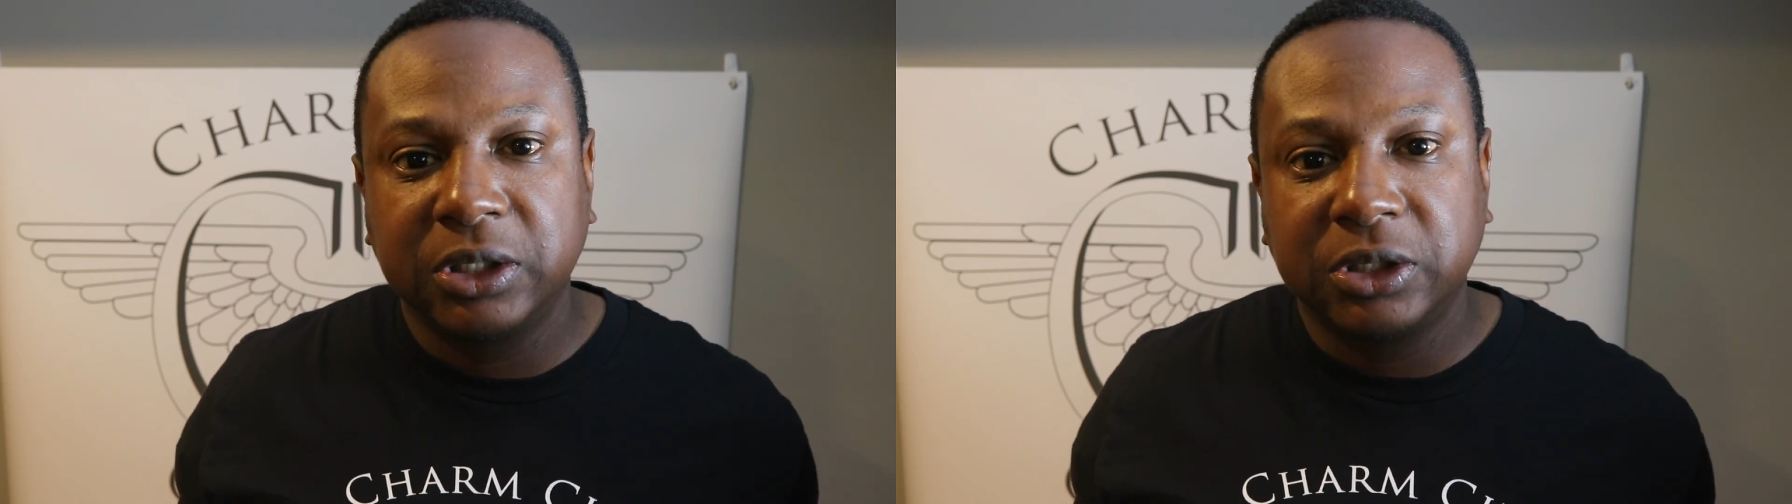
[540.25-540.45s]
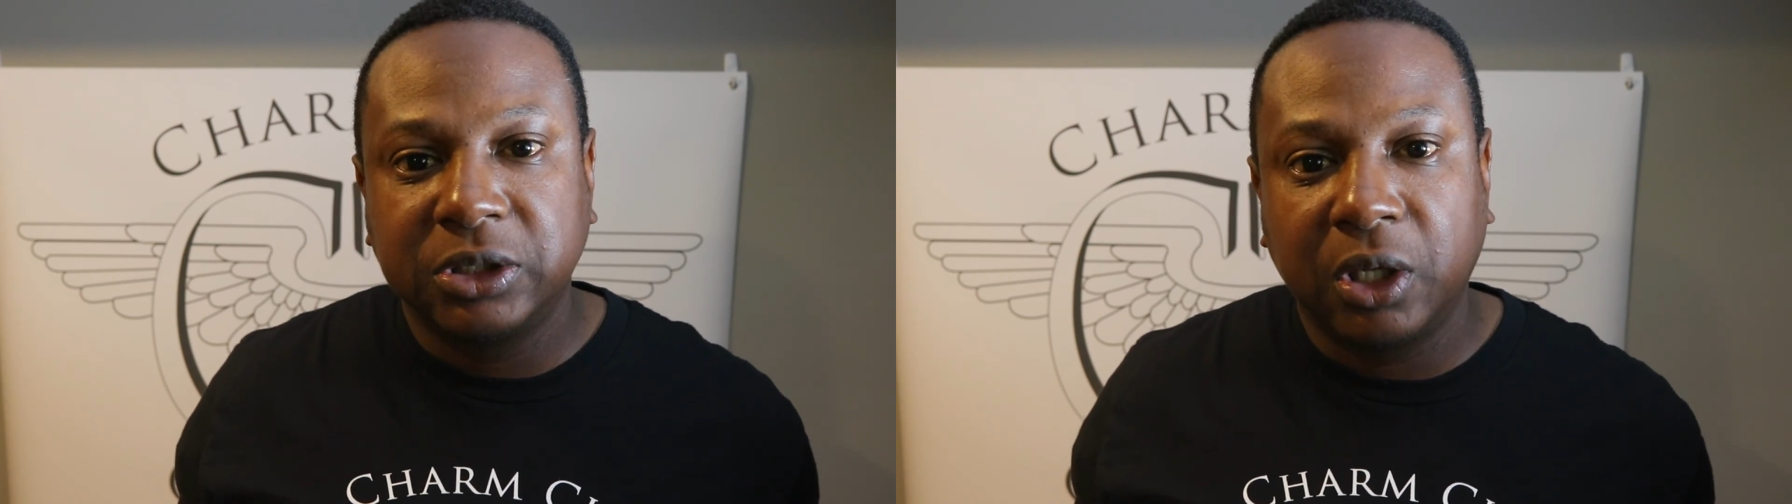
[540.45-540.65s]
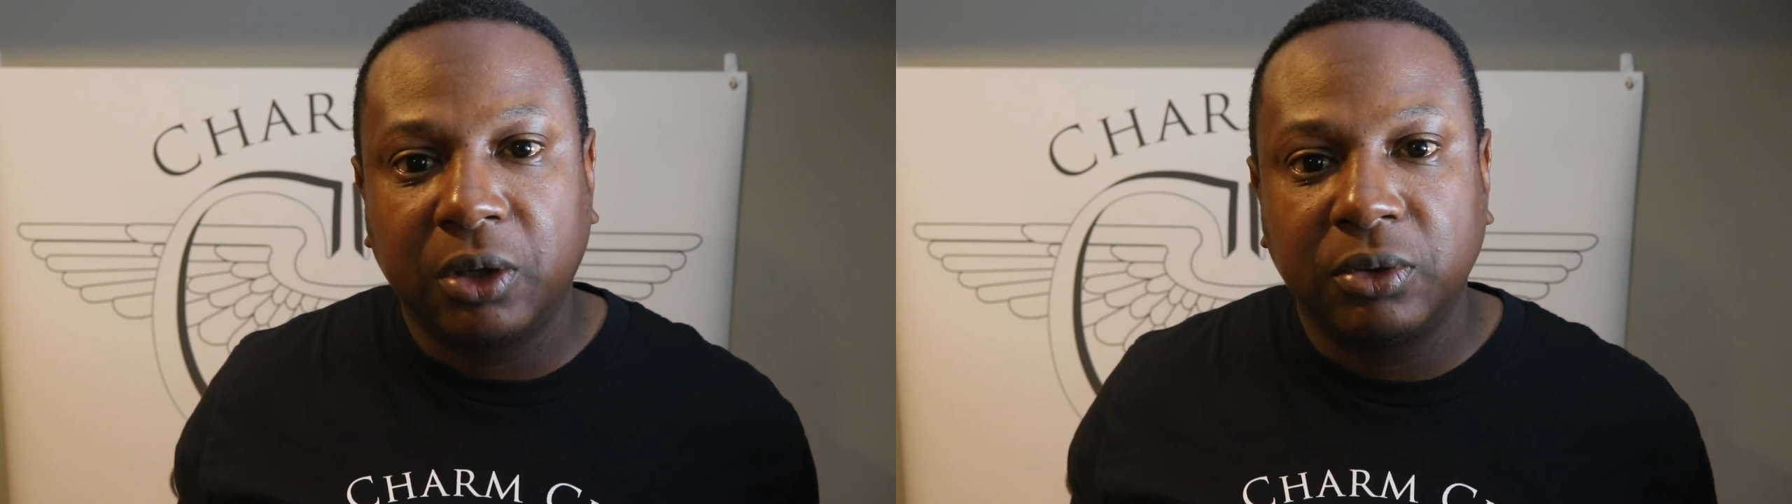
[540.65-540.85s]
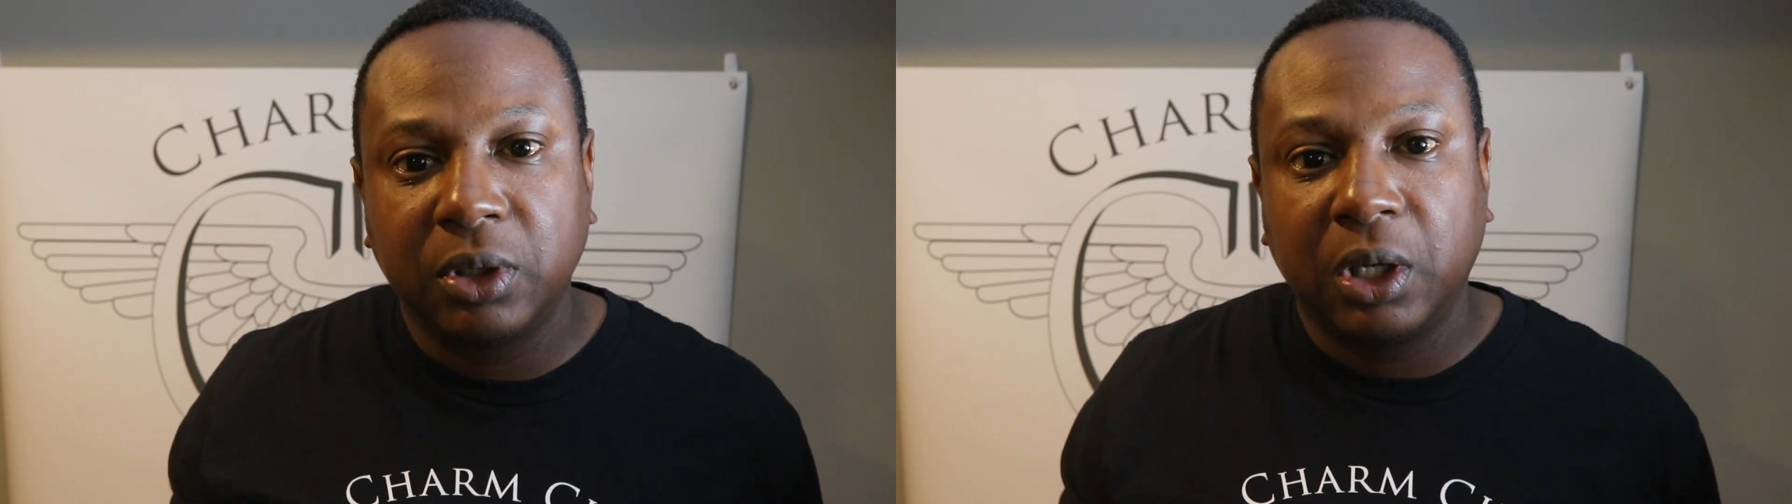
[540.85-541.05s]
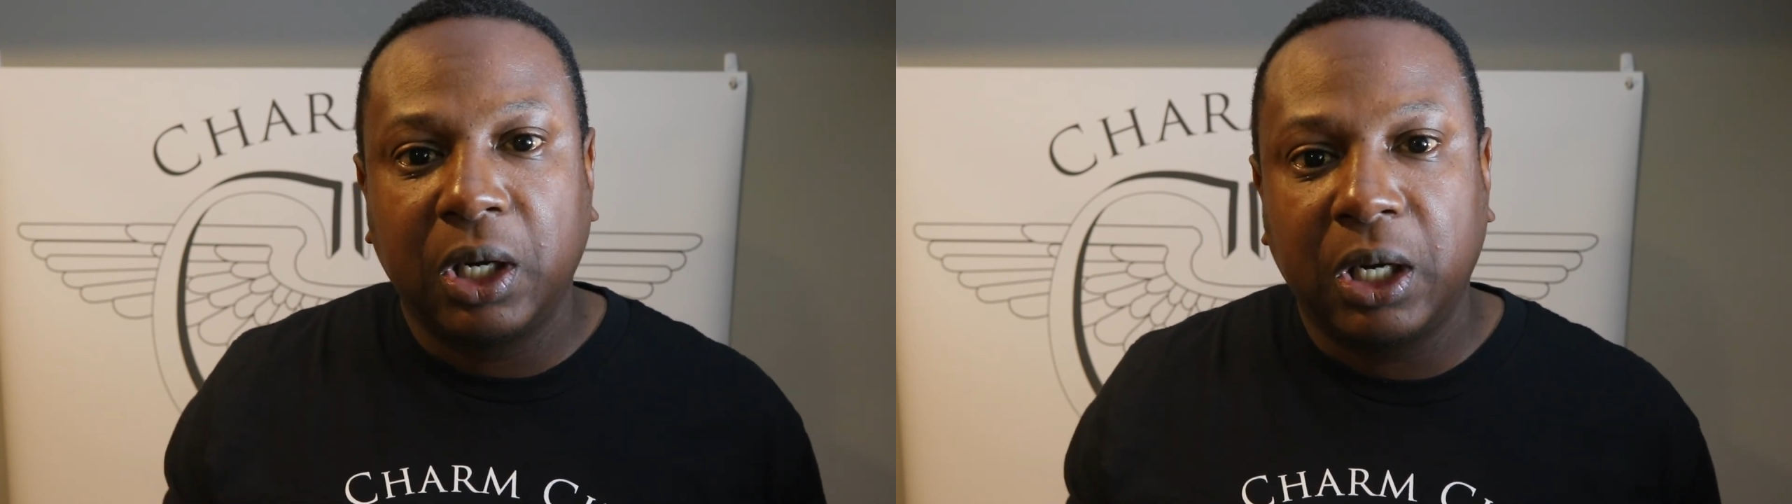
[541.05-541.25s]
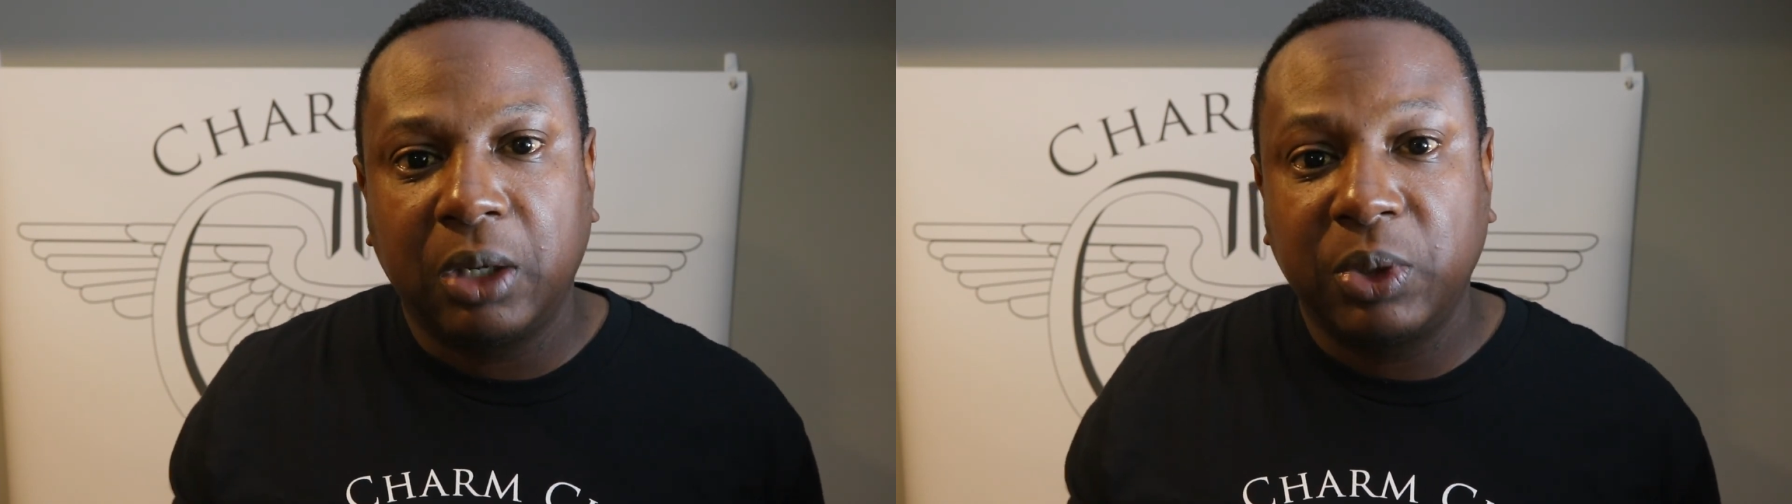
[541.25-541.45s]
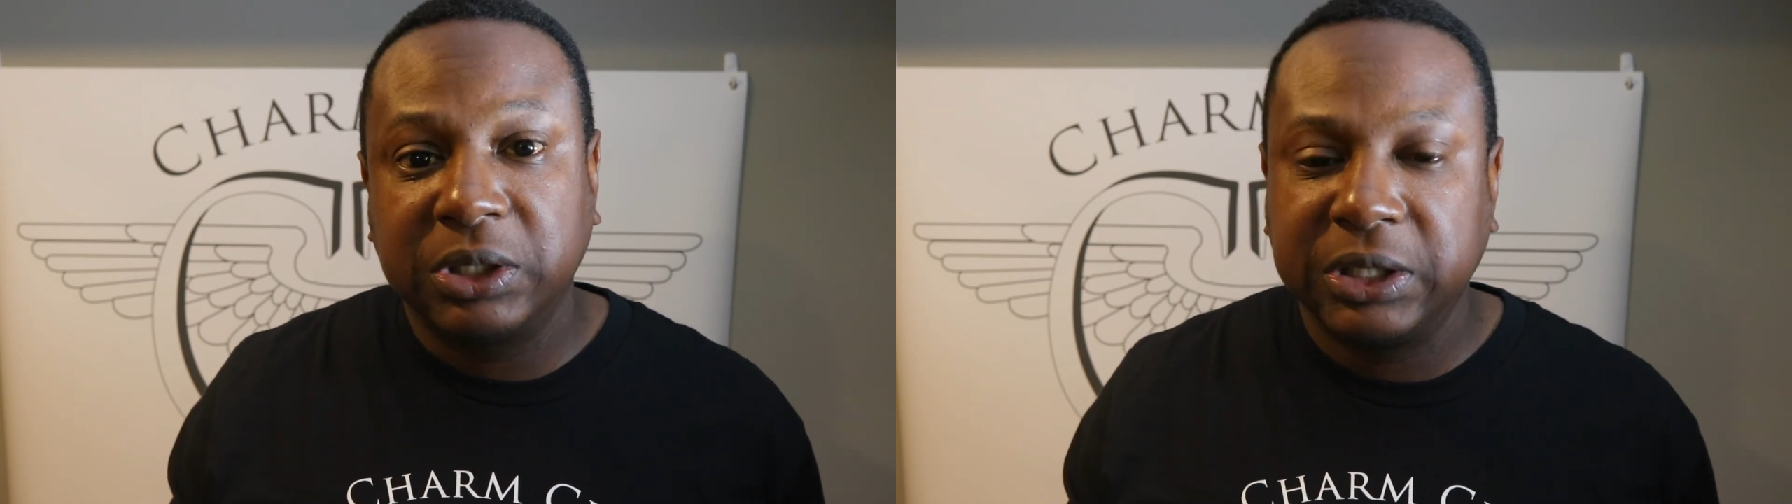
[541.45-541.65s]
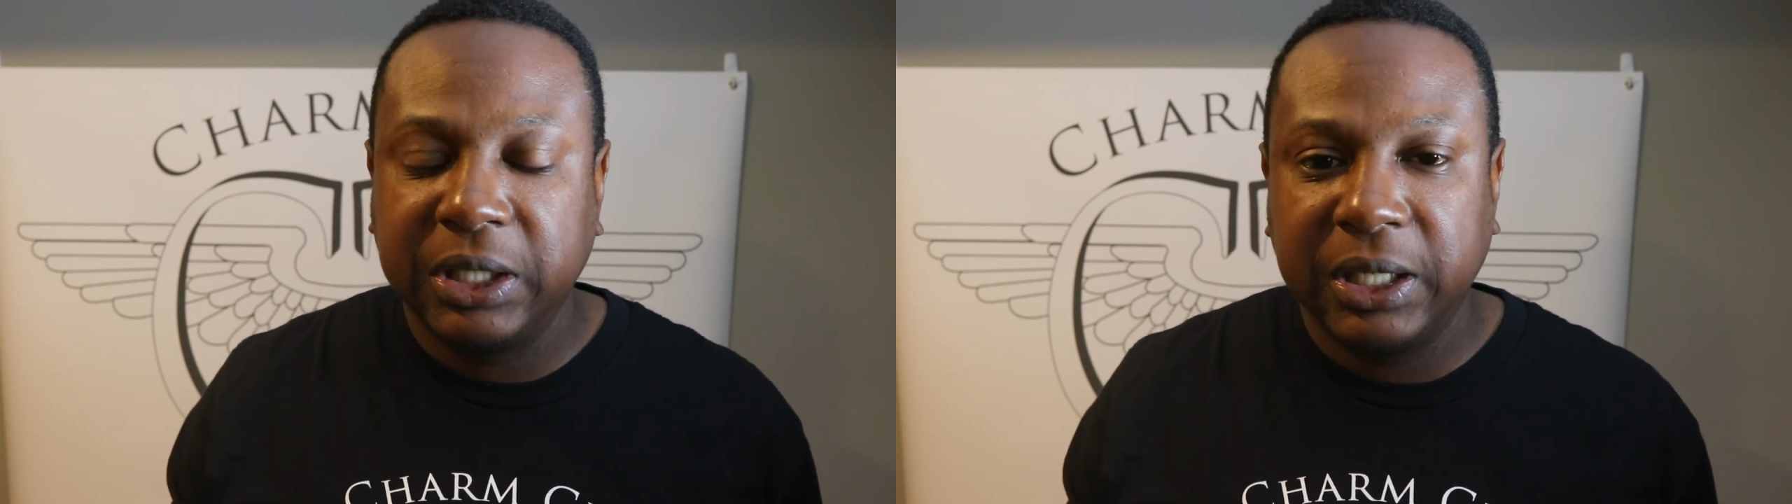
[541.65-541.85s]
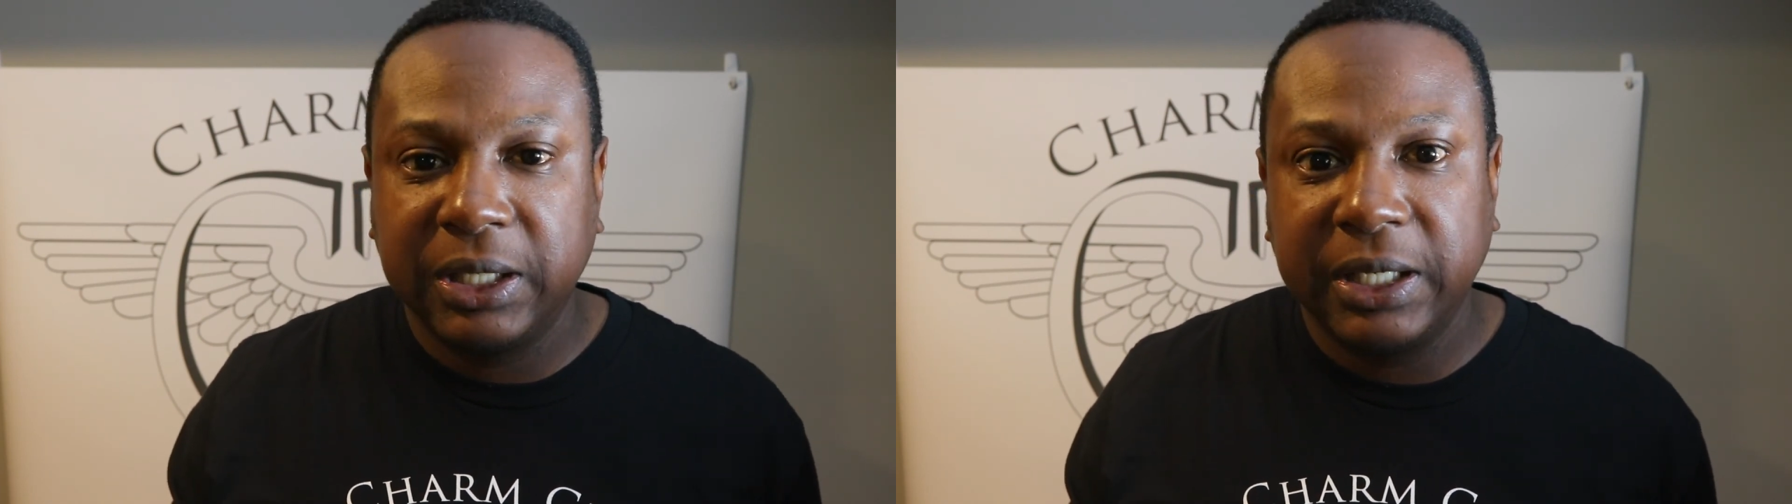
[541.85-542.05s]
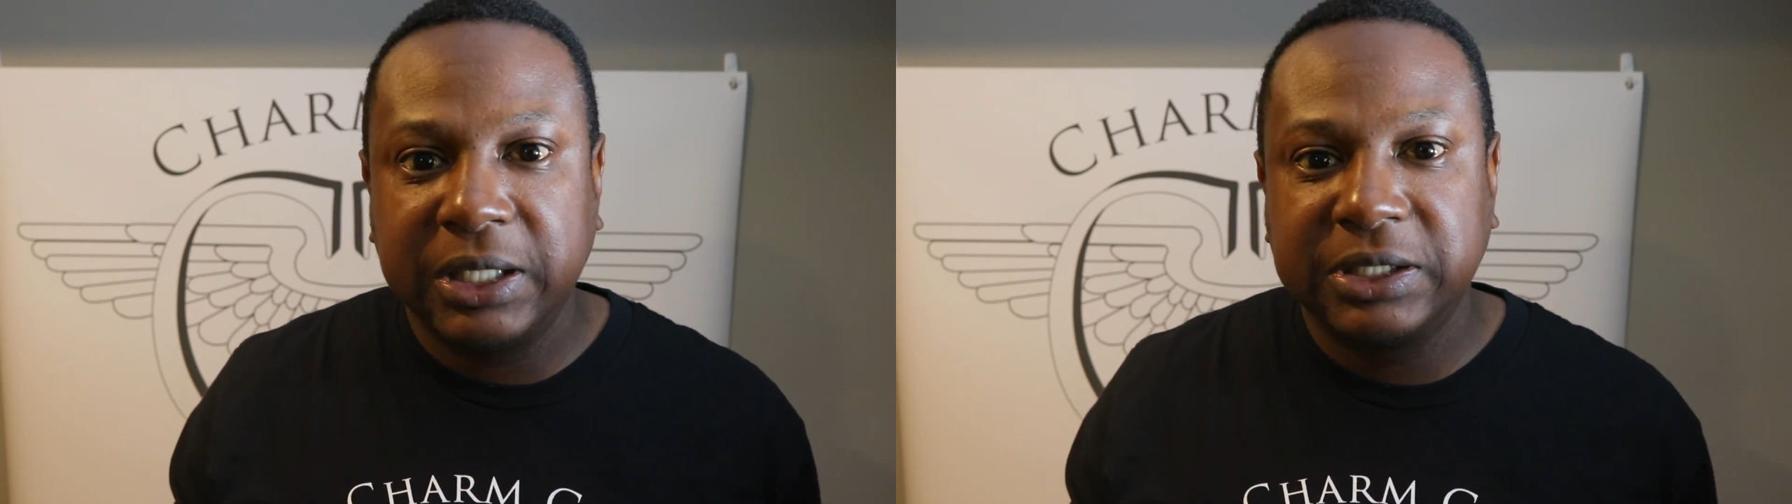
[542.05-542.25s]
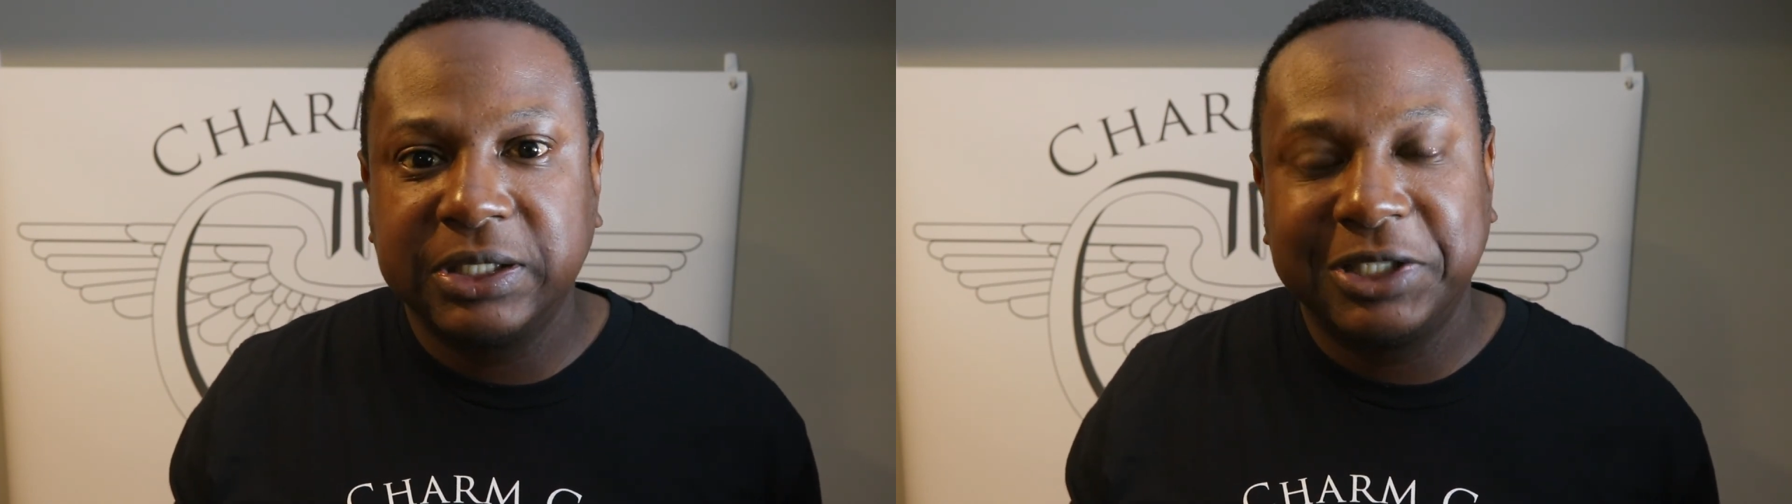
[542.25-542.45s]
So once again, ladies and